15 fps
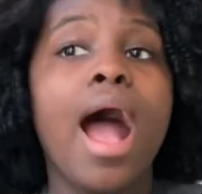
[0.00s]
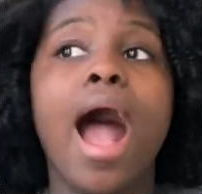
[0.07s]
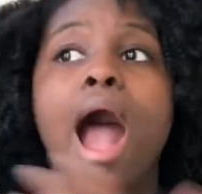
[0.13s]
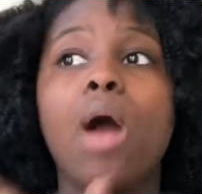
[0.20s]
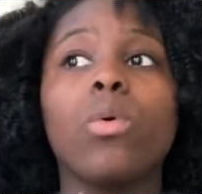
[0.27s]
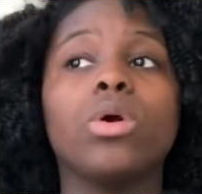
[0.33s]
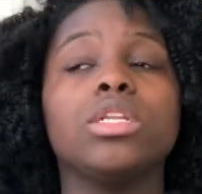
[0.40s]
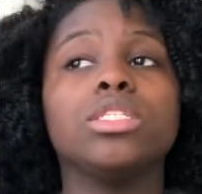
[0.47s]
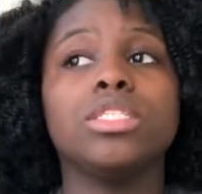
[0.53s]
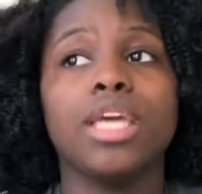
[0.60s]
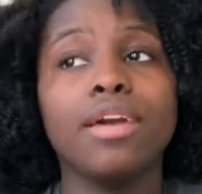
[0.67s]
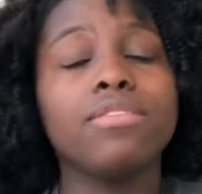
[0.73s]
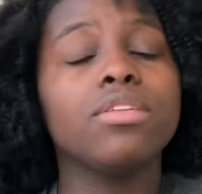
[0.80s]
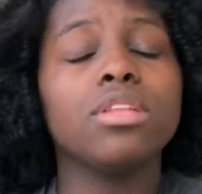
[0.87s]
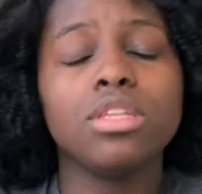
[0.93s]
I would
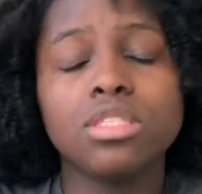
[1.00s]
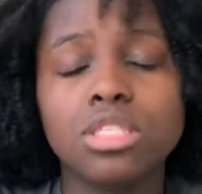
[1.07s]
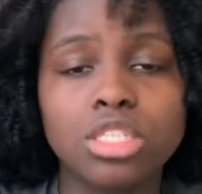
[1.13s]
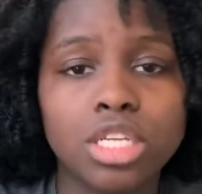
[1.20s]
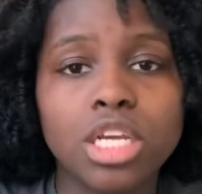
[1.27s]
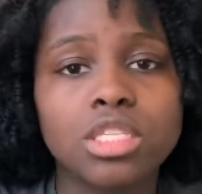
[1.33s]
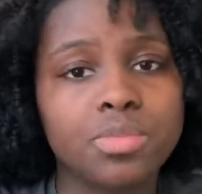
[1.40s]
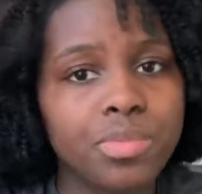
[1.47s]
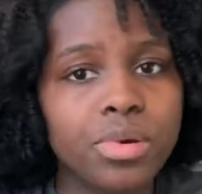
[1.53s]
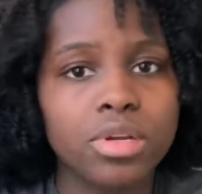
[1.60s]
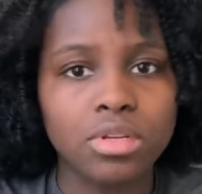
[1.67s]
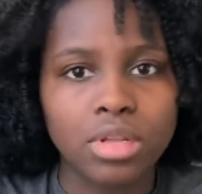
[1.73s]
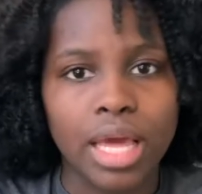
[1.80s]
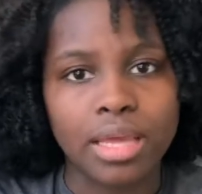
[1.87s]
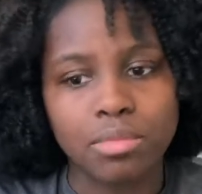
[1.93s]
definitely suggest
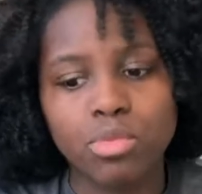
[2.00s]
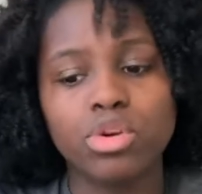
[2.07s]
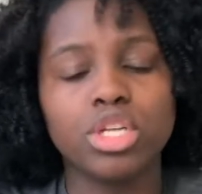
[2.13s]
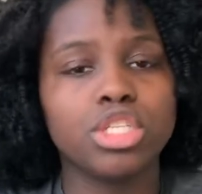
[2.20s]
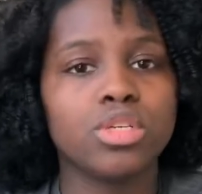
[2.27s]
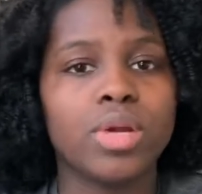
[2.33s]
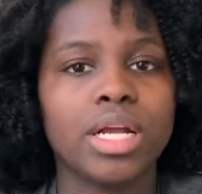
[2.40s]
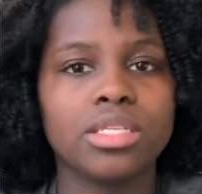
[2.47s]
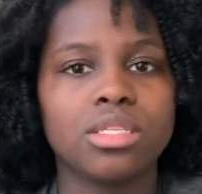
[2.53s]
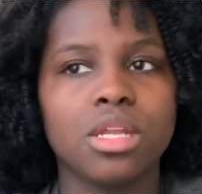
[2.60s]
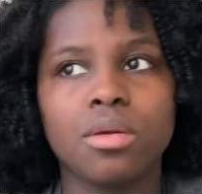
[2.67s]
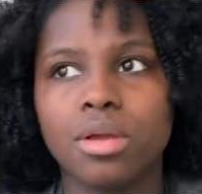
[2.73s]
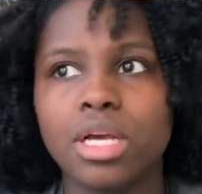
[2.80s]
put like moisturizing it,